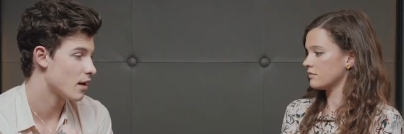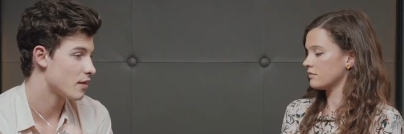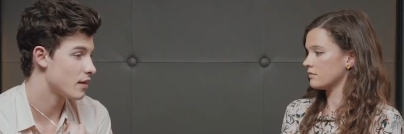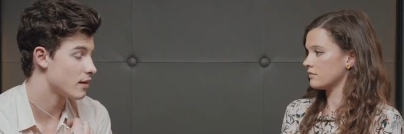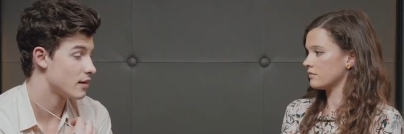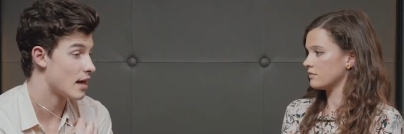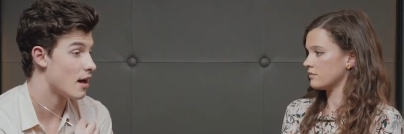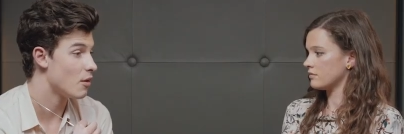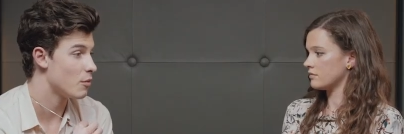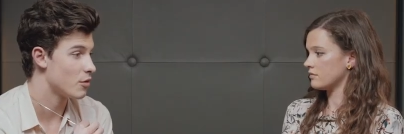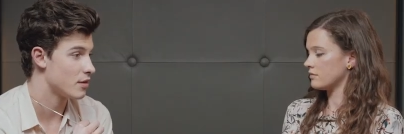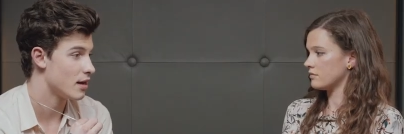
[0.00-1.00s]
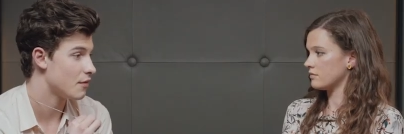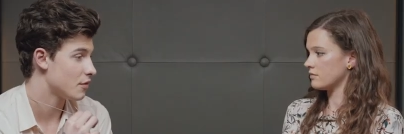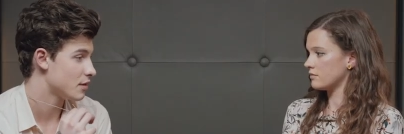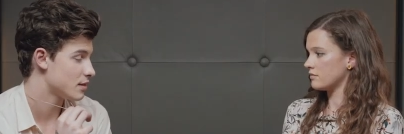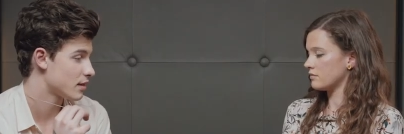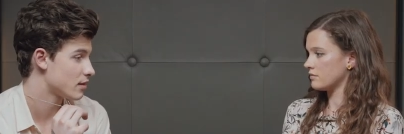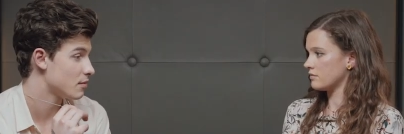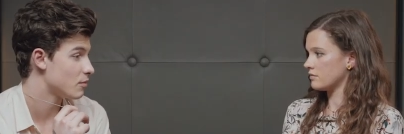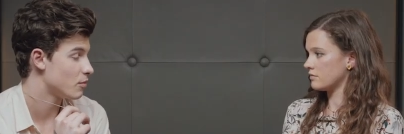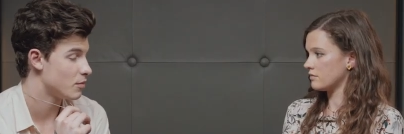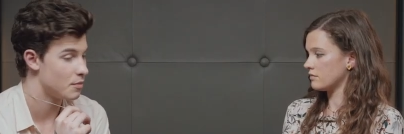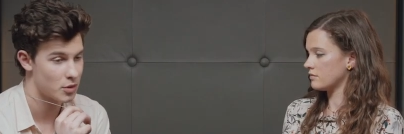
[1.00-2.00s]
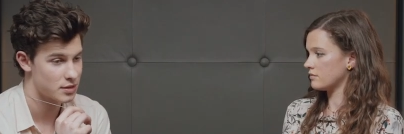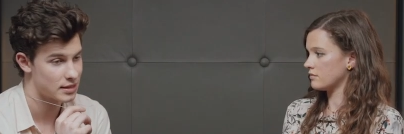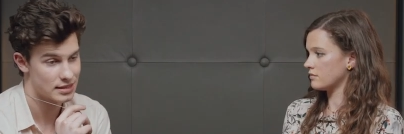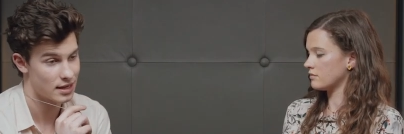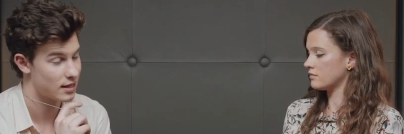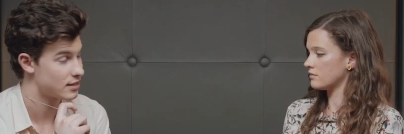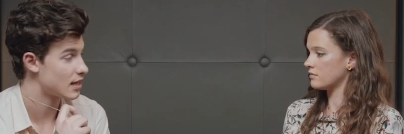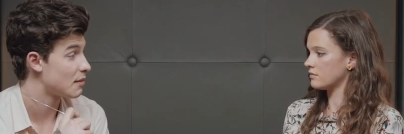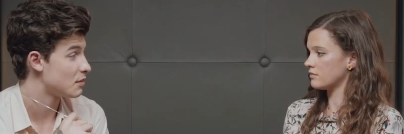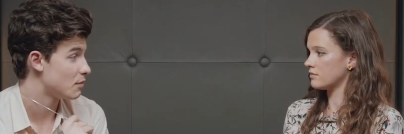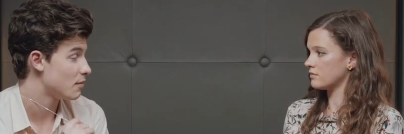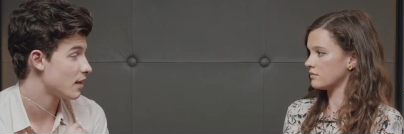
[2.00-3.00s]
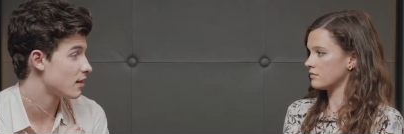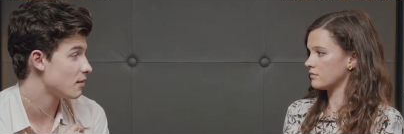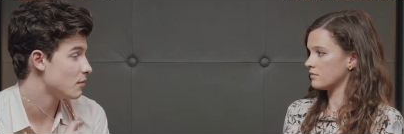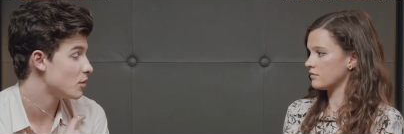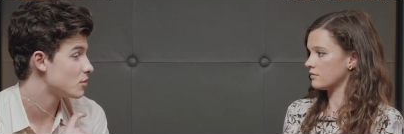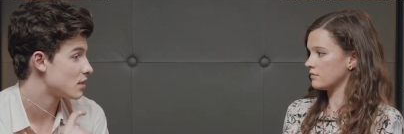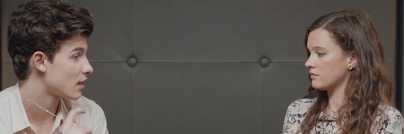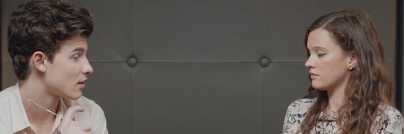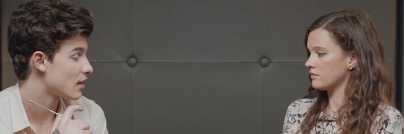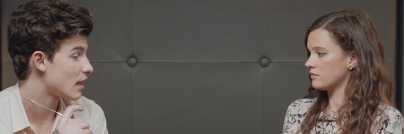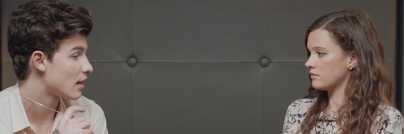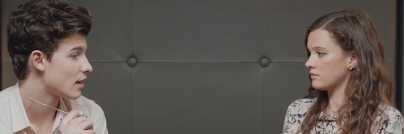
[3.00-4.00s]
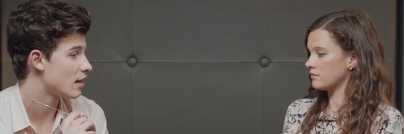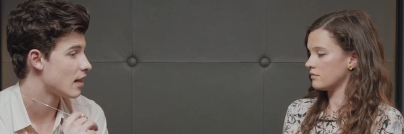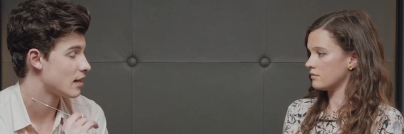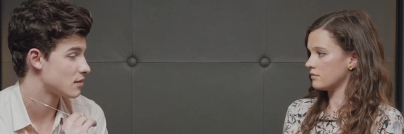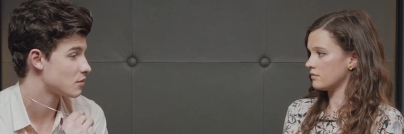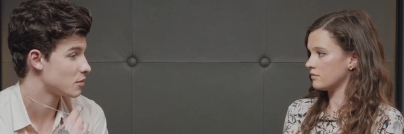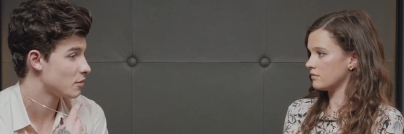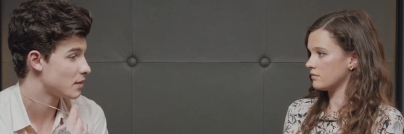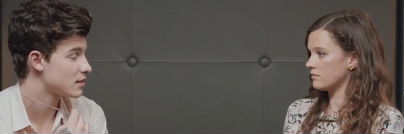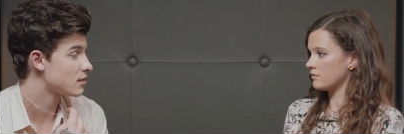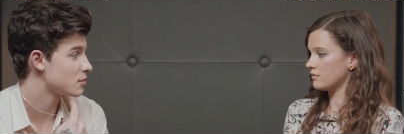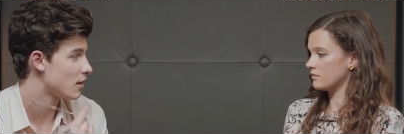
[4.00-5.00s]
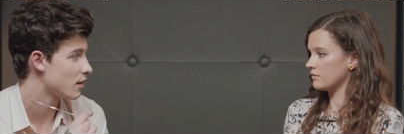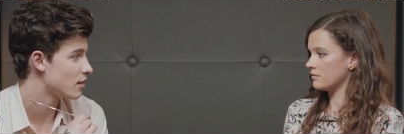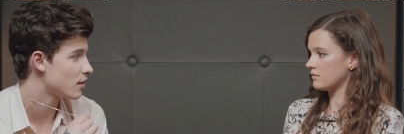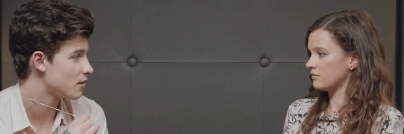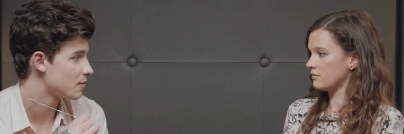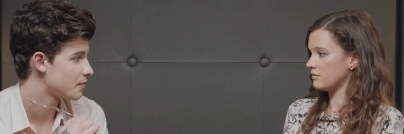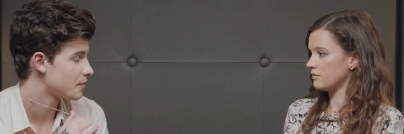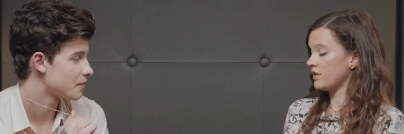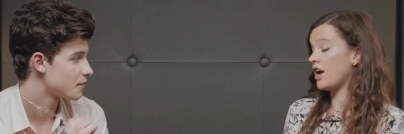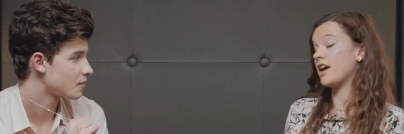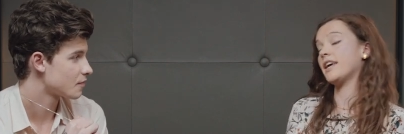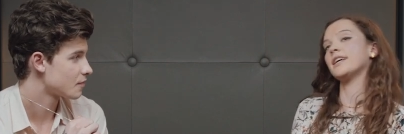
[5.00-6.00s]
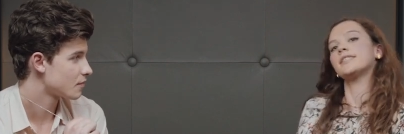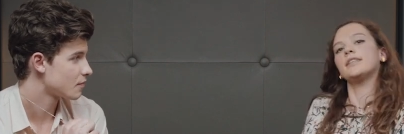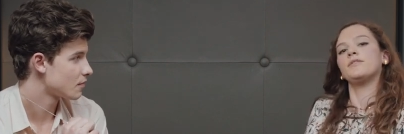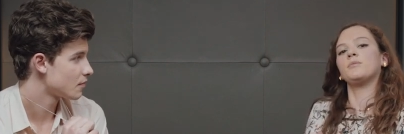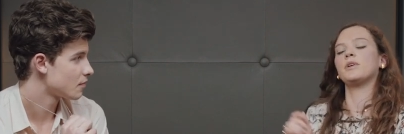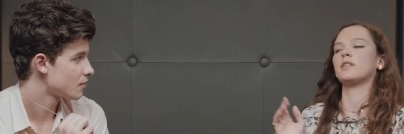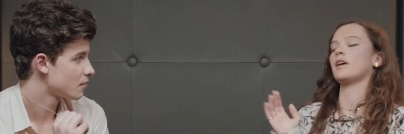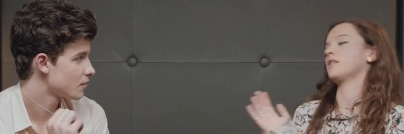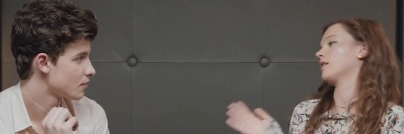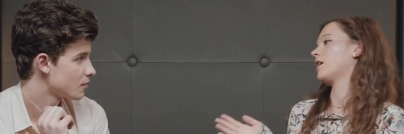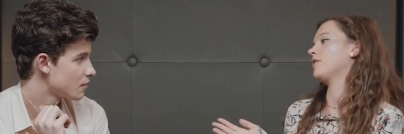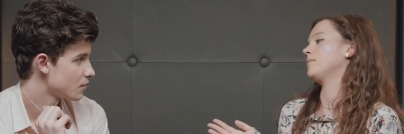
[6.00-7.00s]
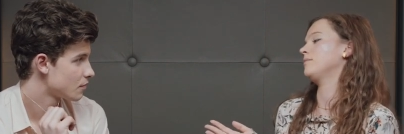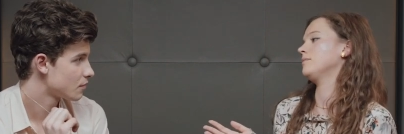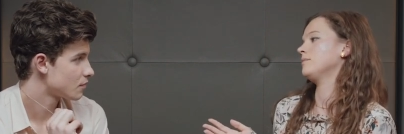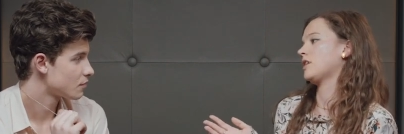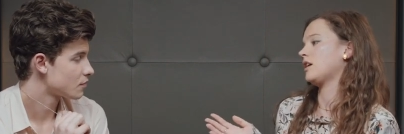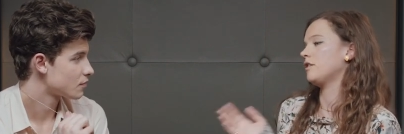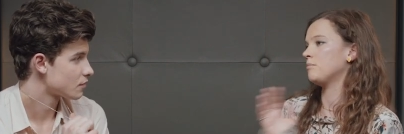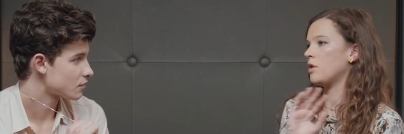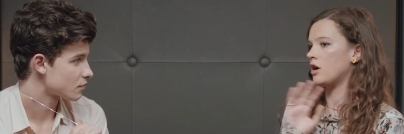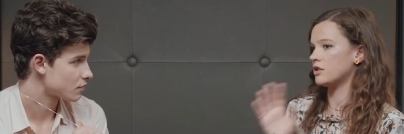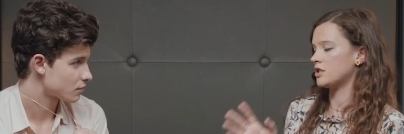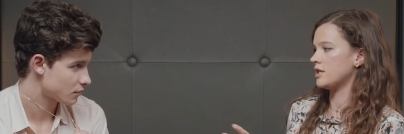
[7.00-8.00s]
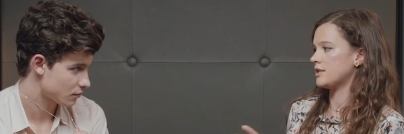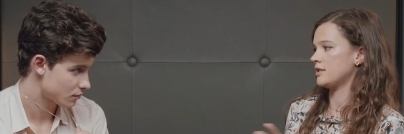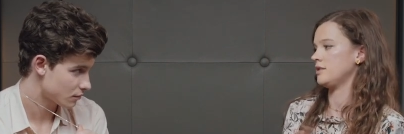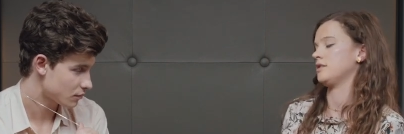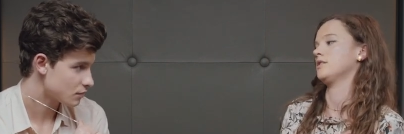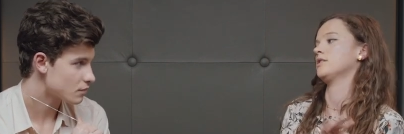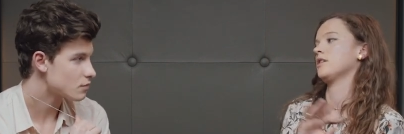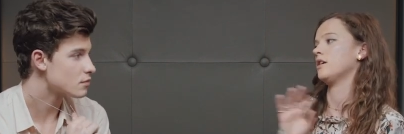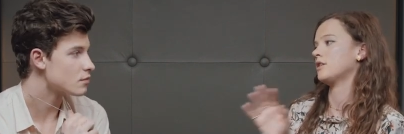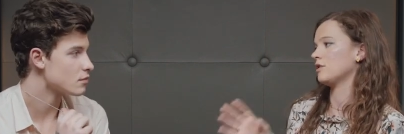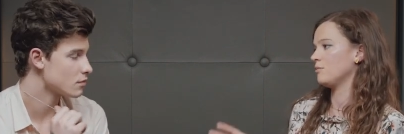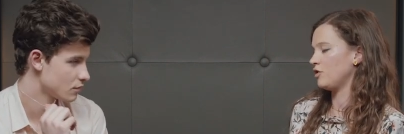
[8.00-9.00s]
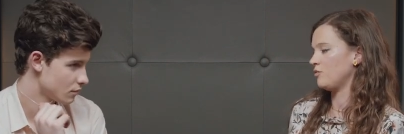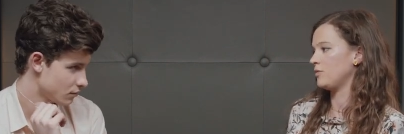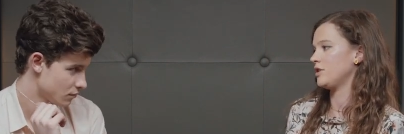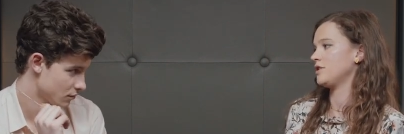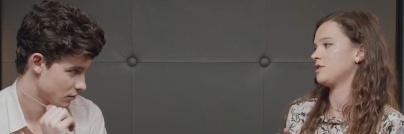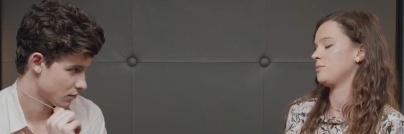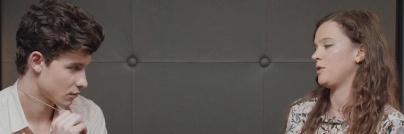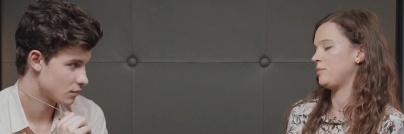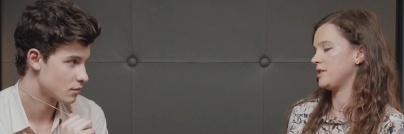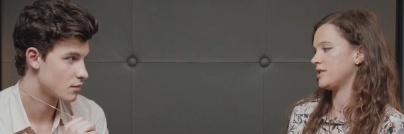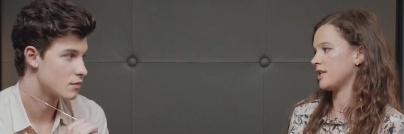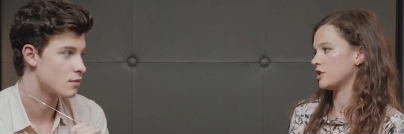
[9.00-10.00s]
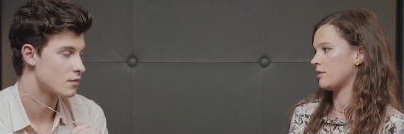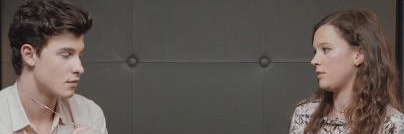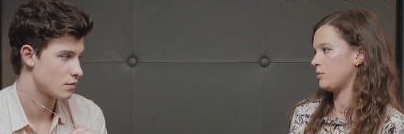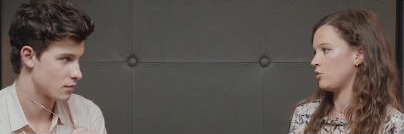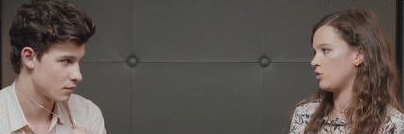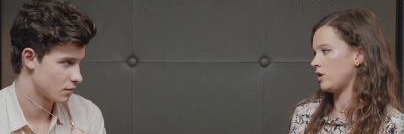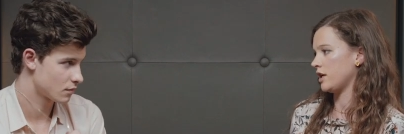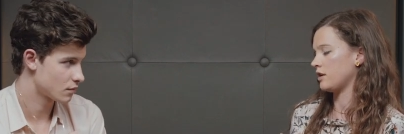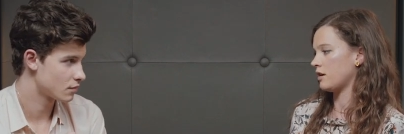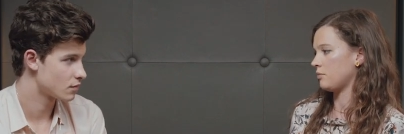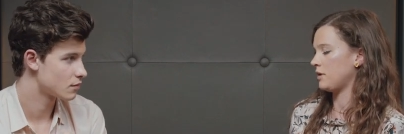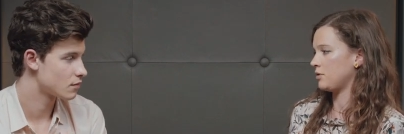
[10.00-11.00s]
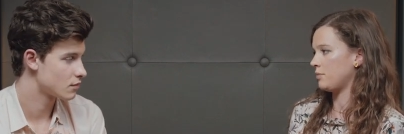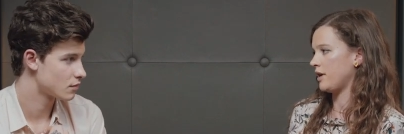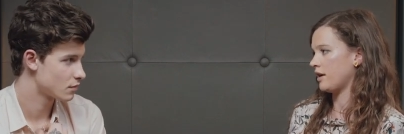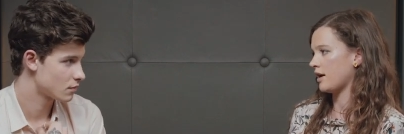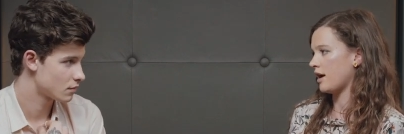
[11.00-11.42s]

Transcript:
Speaker 1: I think now more than ever is like the most exciting time to be making music that has a real message behind it.
Speaker 2: Yeah, I guess even with like the current kind of marches and societal movements, we've been seeing so many more like young people being